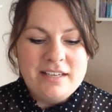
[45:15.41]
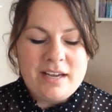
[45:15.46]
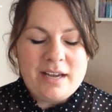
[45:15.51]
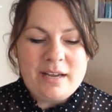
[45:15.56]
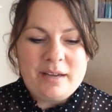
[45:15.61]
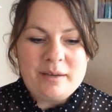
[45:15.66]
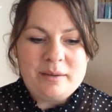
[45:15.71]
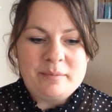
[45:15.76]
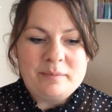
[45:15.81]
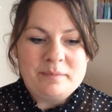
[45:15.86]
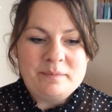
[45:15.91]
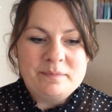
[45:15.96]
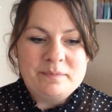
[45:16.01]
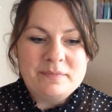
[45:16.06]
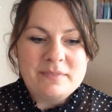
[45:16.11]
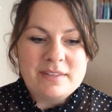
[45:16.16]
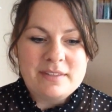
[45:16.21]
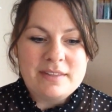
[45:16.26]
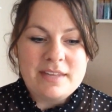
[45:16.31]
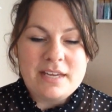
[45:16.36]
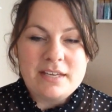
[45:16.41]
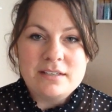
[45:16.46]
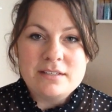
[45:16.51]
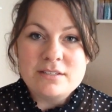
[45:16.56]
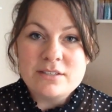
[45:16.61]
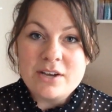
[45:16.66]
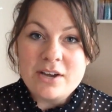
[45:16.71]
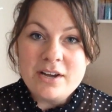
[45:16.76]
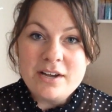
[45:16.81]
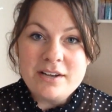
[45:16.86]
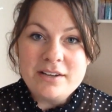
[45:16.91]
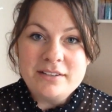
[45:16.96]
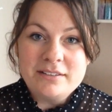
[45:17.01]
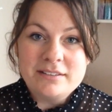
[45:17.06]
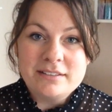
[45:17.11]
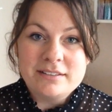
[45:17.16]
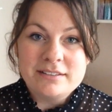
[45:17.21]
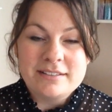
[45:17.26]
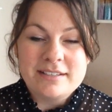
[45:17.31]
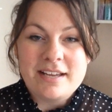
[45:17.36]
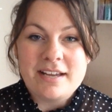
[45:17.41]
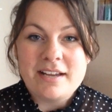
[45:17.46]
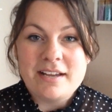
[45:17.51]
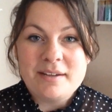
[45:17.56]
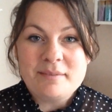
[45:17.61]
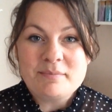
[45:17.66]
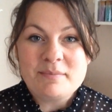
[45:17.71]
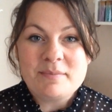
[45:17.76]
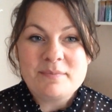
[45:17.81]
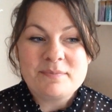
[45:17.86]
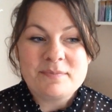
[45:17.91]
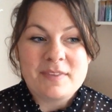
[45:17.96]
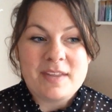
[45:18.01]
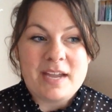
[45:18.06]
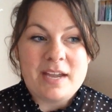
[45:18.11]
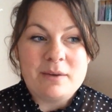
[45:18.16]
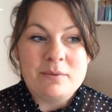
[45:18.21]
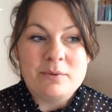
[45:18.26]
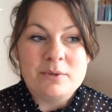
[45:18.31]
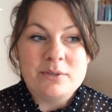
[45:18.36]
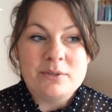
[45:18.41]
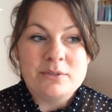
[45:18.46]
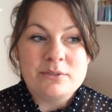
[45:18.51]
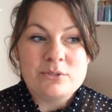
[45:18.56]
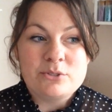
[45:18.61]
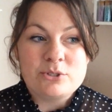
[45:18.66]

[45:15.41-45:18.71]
that is all. I will